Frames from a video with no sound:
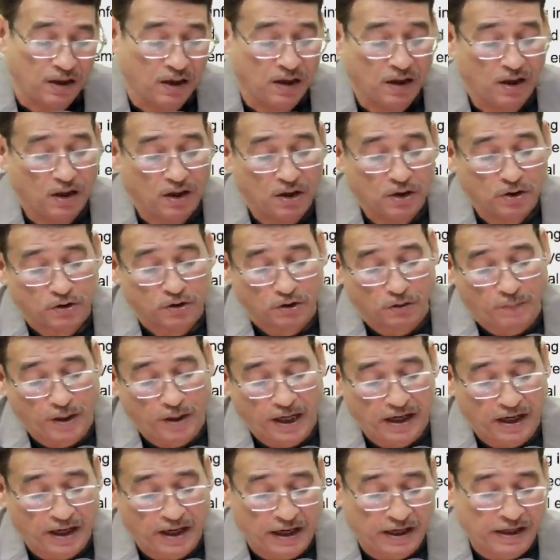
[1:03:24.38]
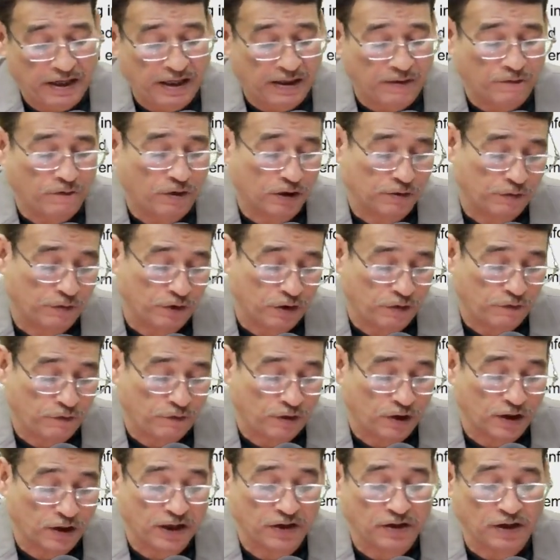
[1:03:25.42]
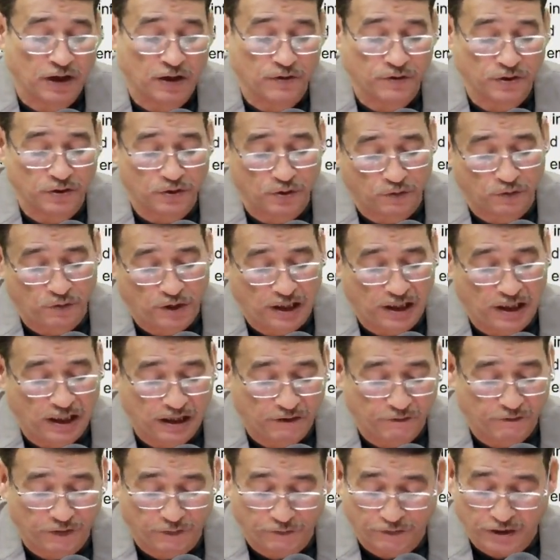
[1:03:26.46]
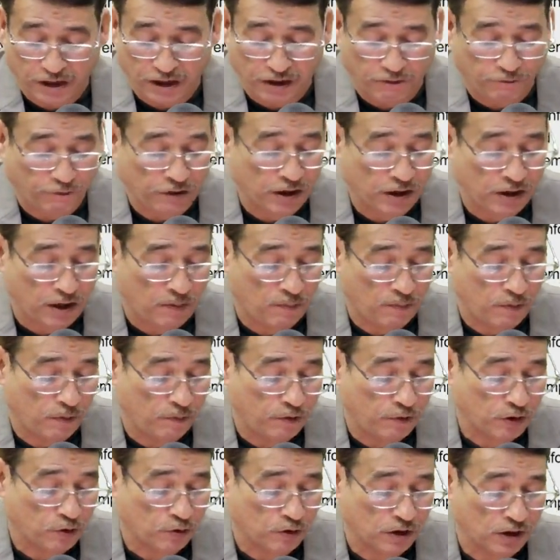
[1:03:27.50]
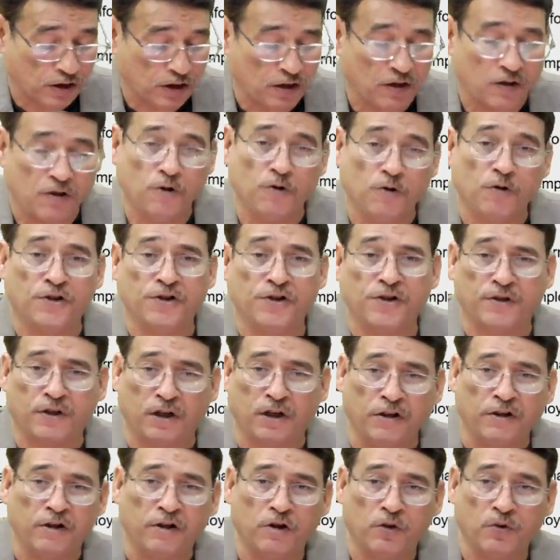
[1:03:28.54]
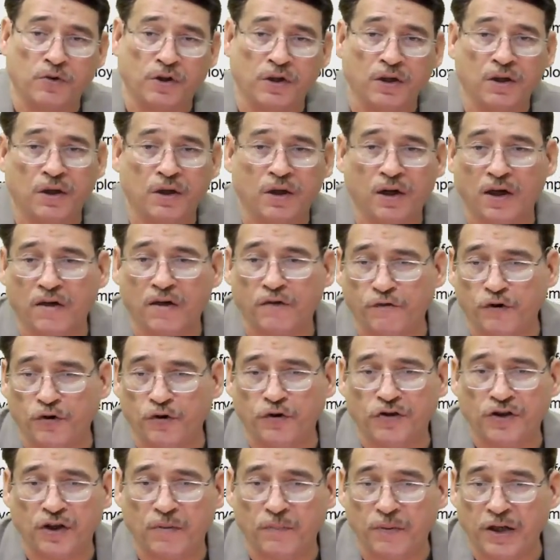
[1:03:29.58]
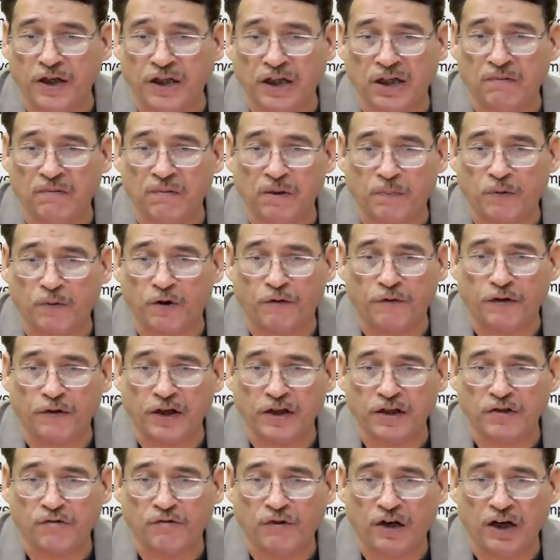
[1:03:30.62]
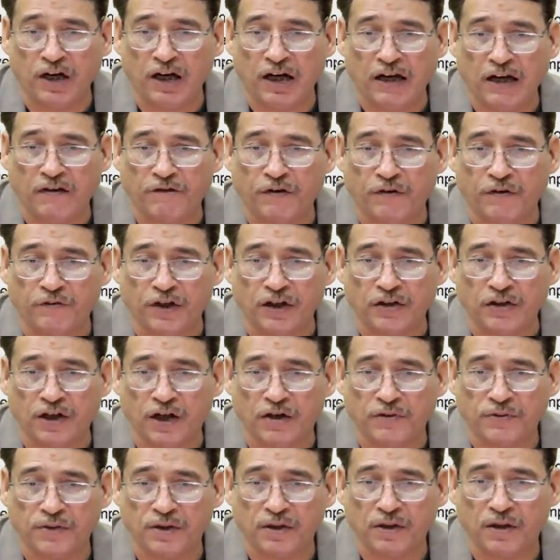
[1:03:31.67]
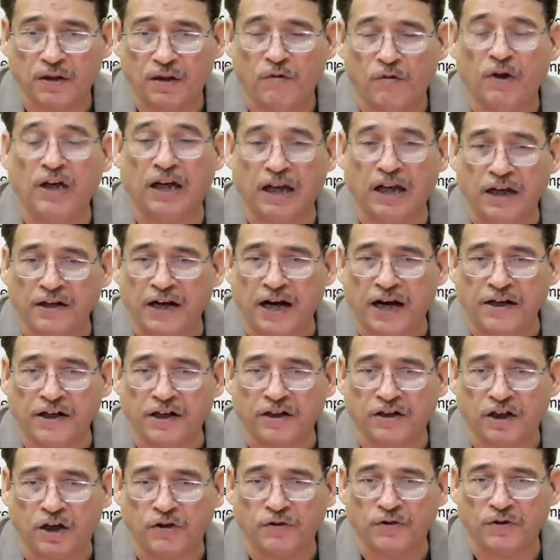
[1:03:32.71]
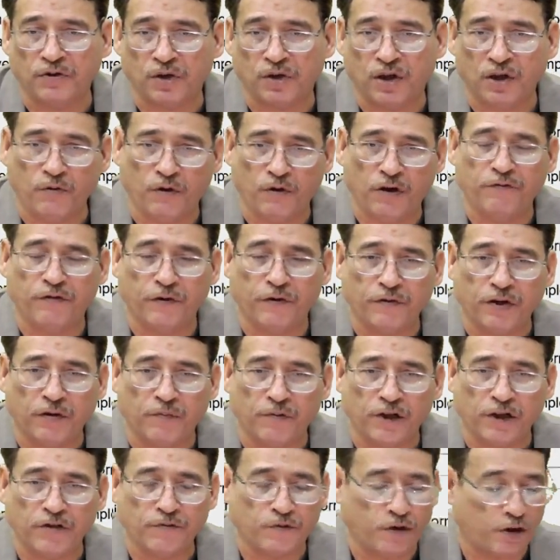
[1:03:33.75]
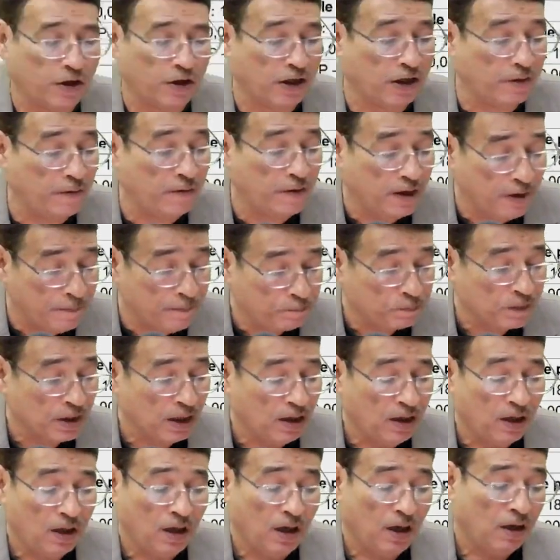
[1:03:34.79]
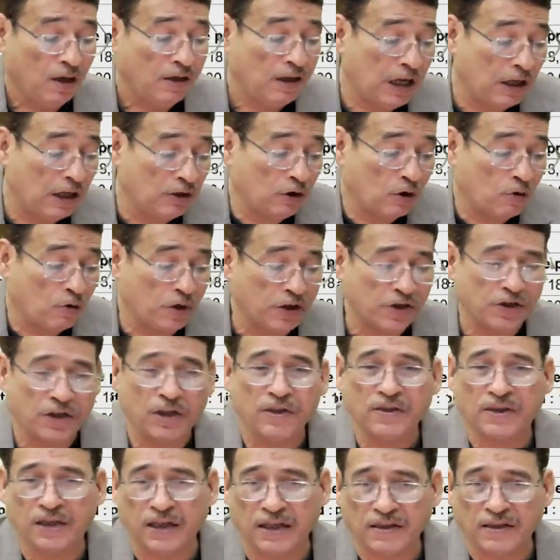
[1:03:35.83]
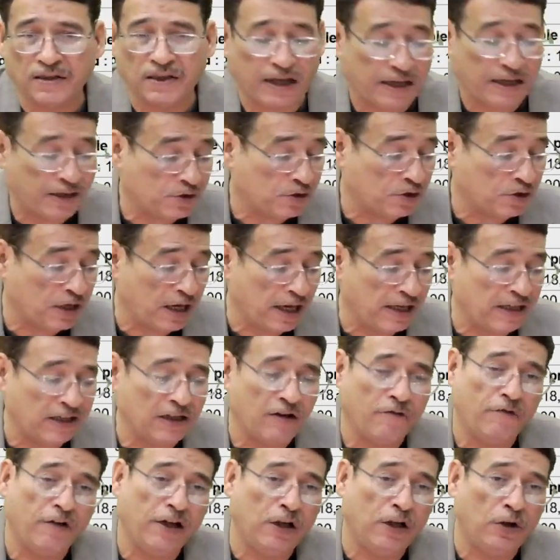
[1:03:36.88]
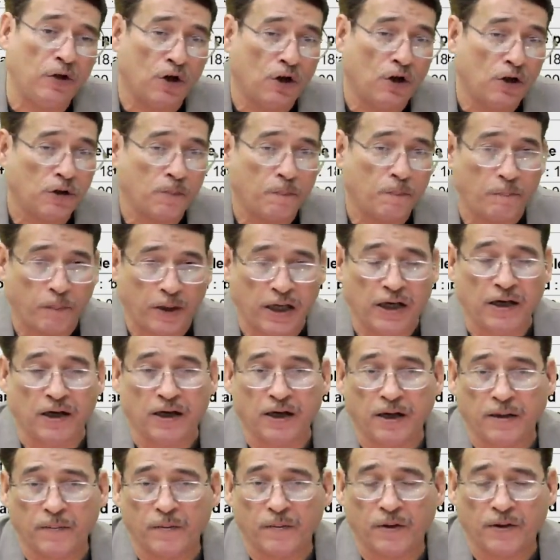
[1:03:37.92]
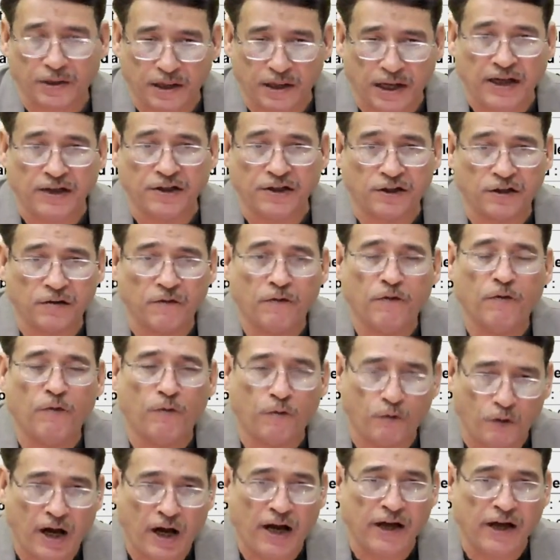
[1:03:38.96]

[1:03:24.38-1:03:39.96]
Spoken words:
So by adding what we call 40,000 to 1,50,000, we come over to the conclusion that future maintainable profit is 1,50,000. 1,90,000, sorry, 150 plus 40. Now the question says that Shahira will not pay rent. Why?